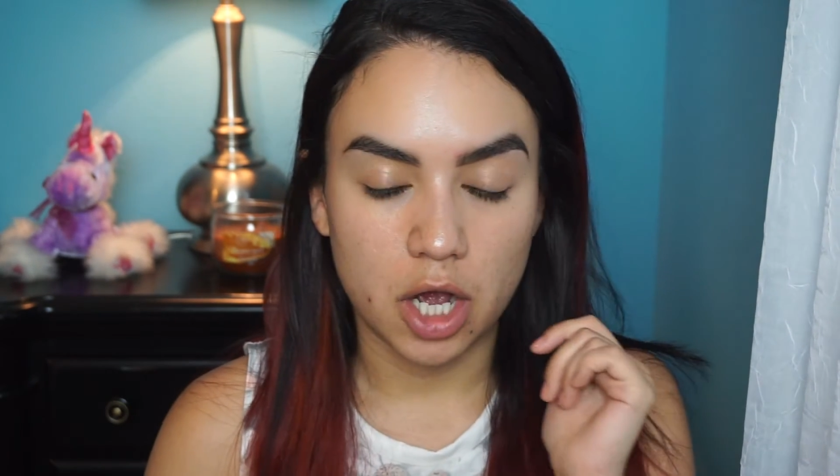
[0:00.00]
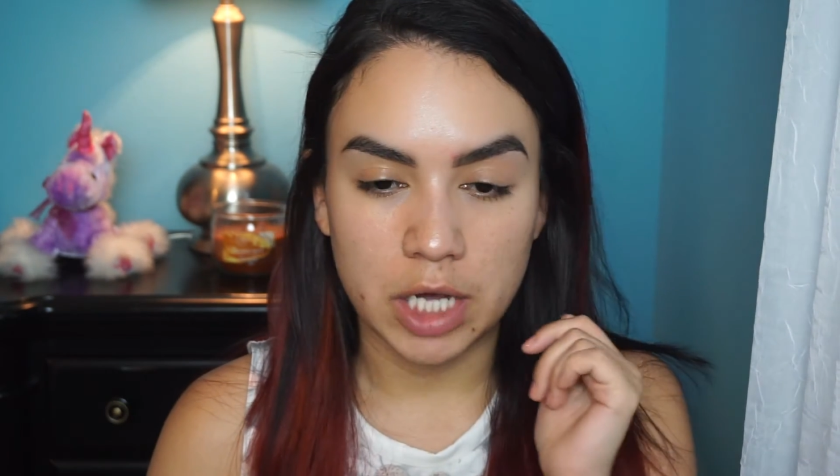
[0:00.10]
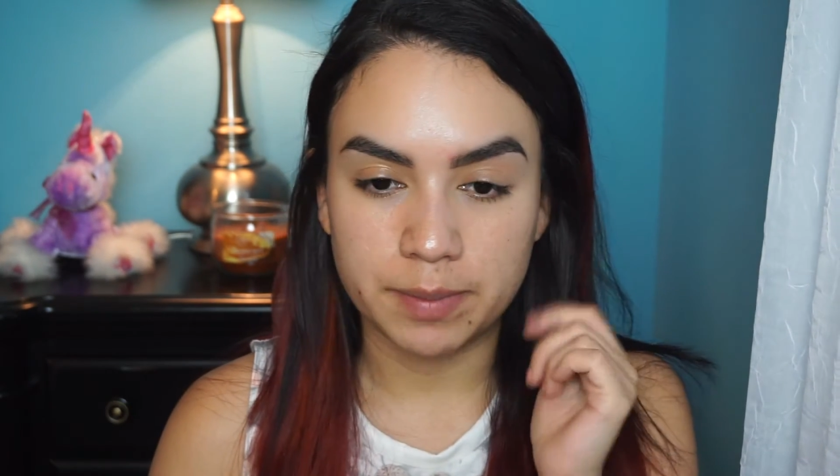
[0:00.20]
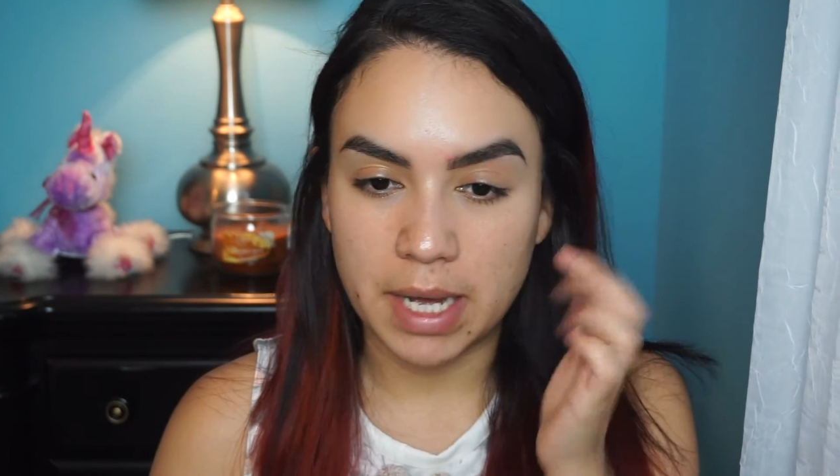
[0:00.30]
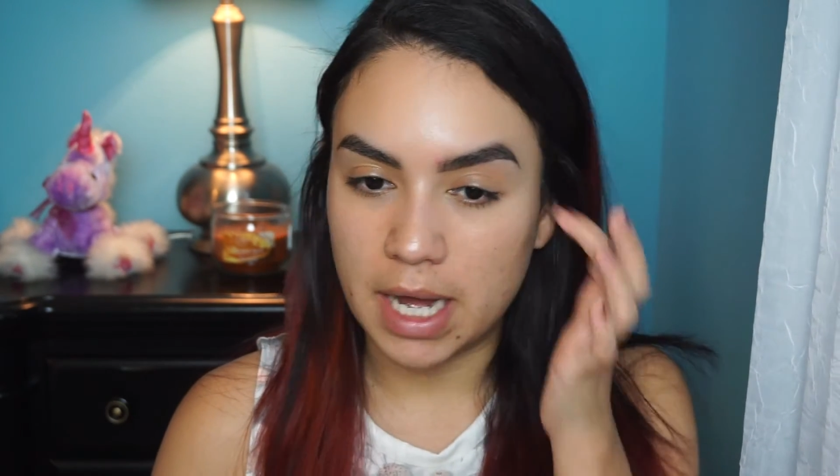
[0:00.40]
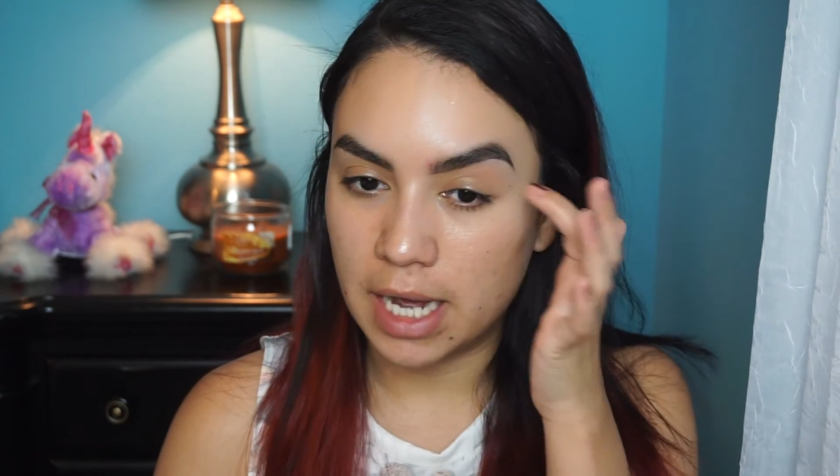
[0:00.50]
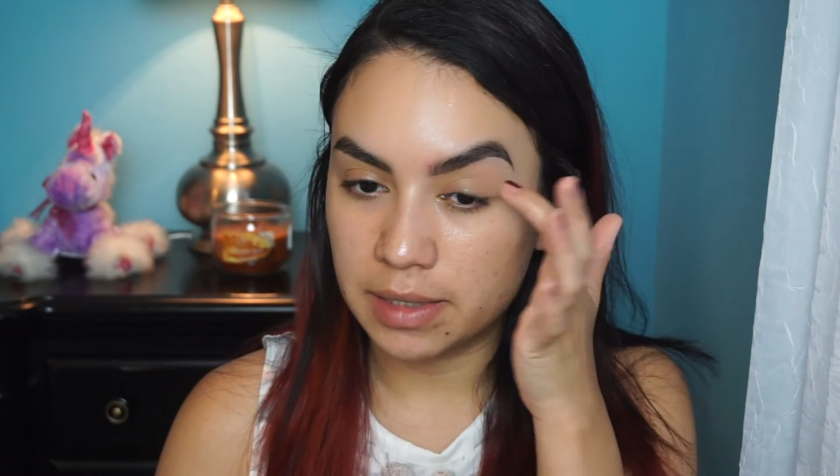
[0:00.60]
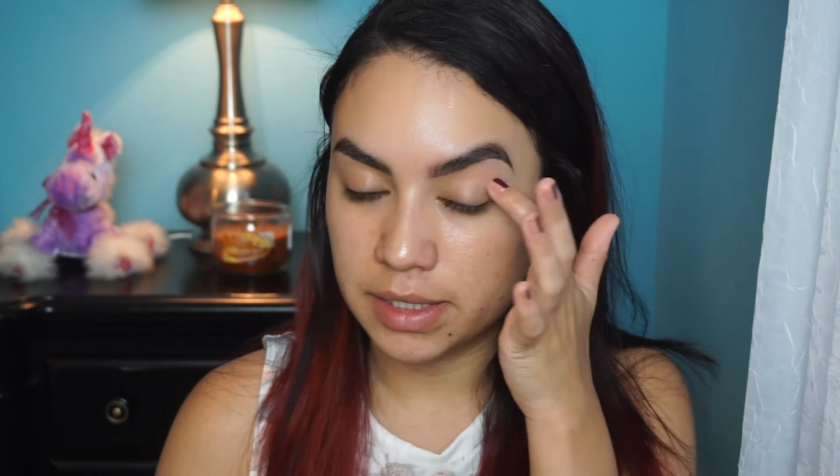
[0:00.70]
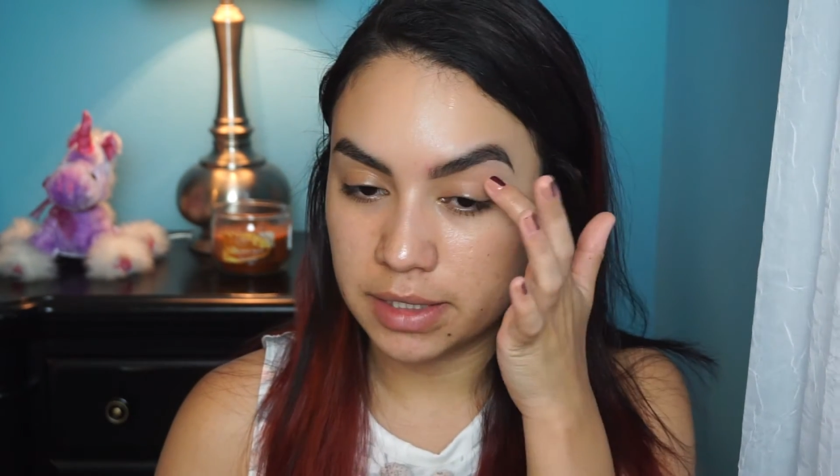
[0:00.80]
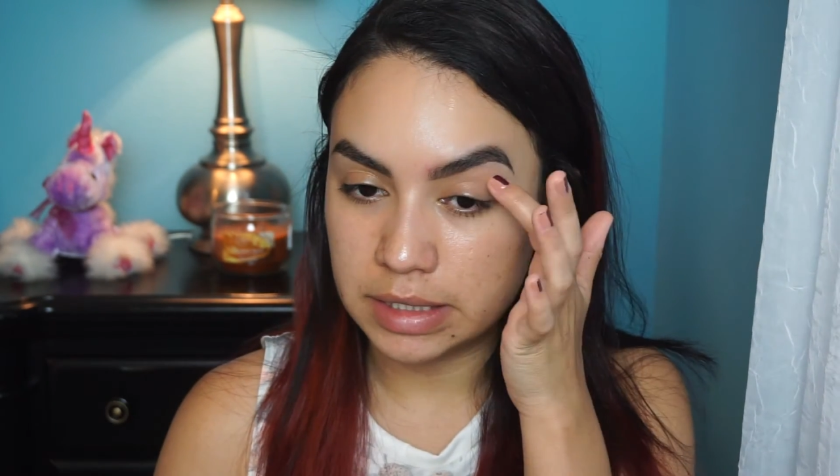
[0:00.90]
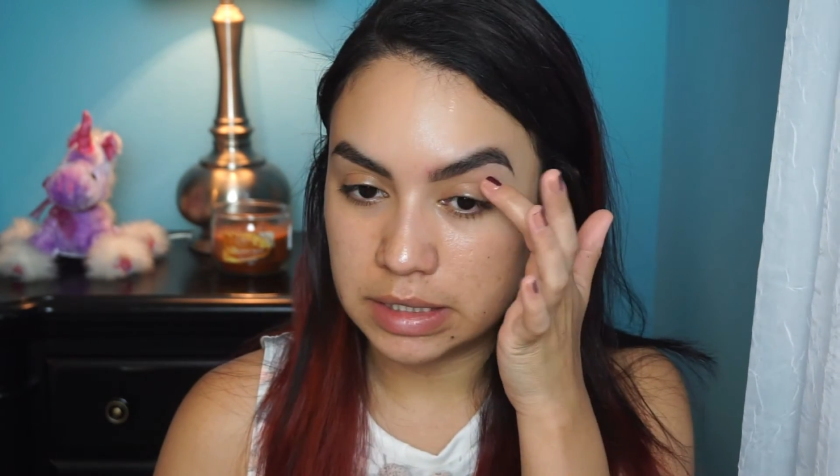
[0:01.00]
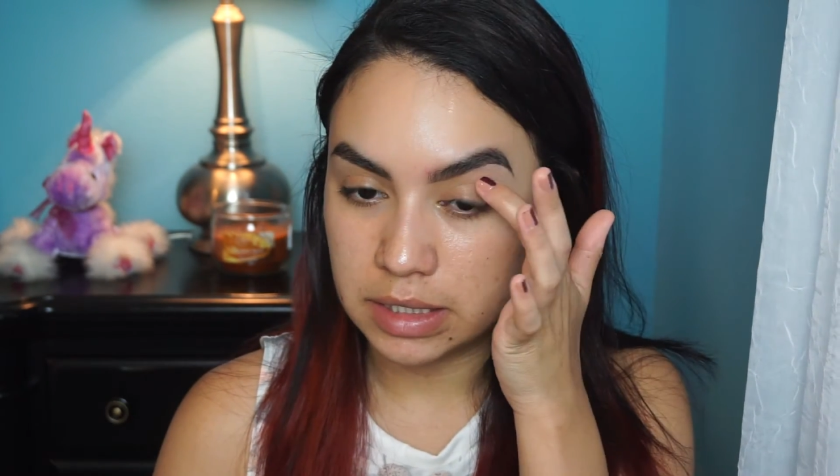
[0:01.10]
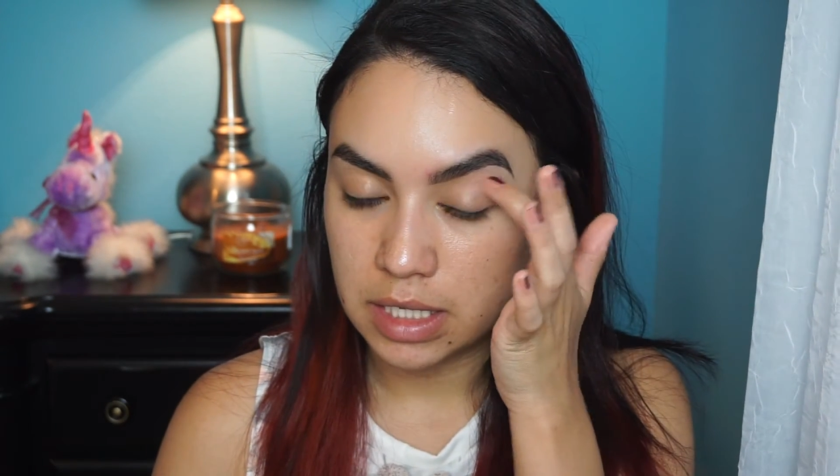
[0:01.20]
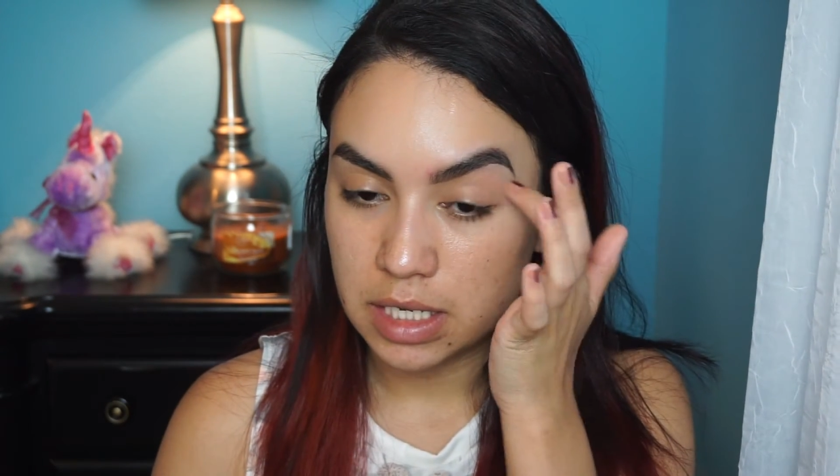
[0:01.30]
on my eyelids